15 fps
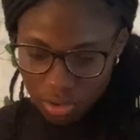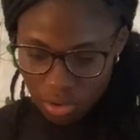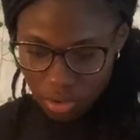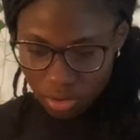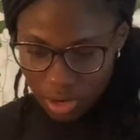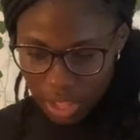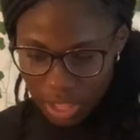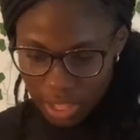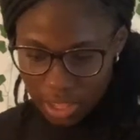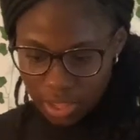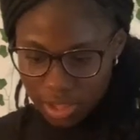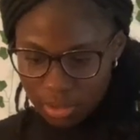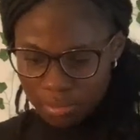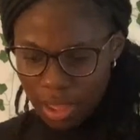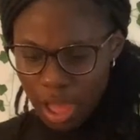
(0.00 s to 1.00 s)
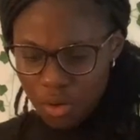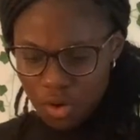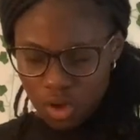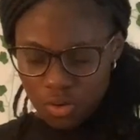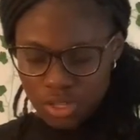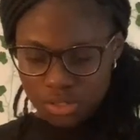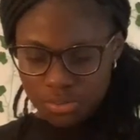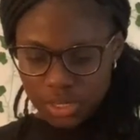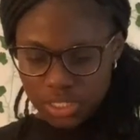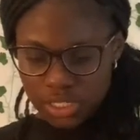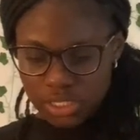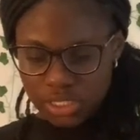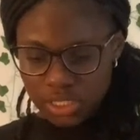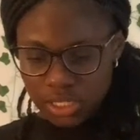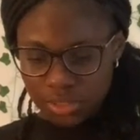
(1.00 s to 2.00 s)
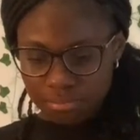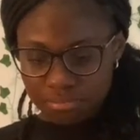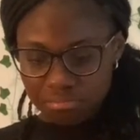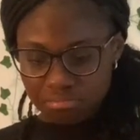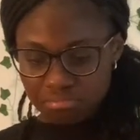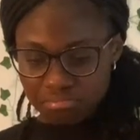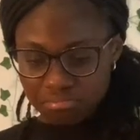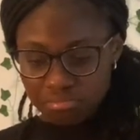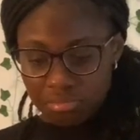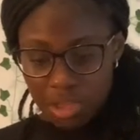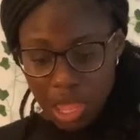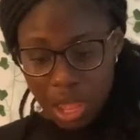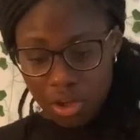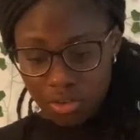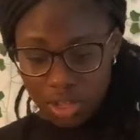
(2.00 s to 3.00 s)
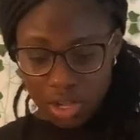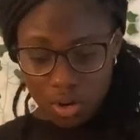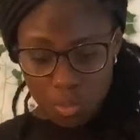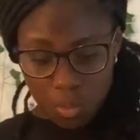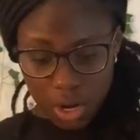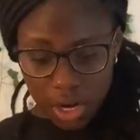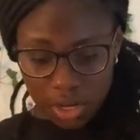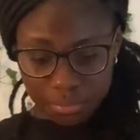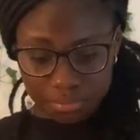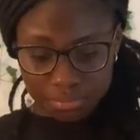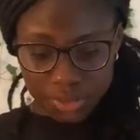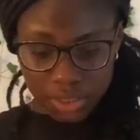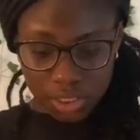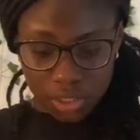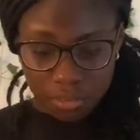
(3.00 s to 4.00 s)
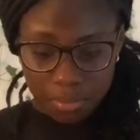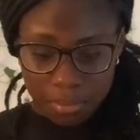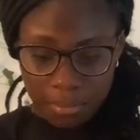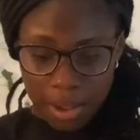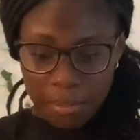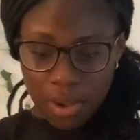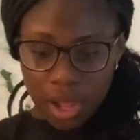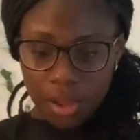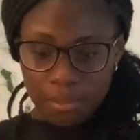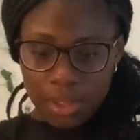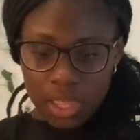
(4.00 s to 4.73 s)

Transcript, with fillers: old I am. I will always wear Disney. And I don't care where. So my mom